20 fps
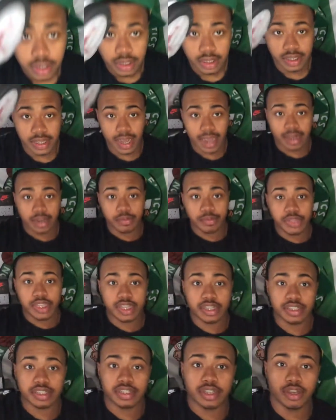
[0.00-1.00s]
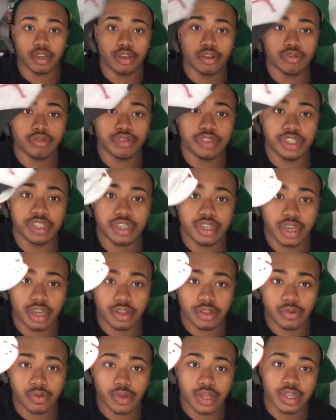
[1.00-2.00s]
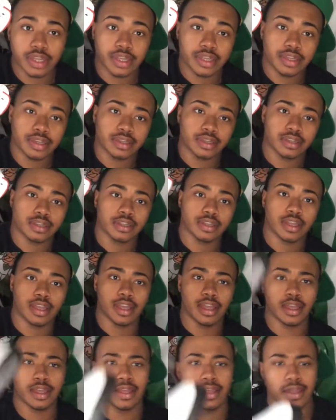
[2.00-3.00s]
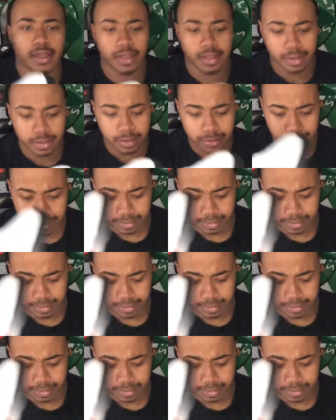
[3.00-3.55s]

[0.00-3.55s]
Got them because it's an OG colorway. And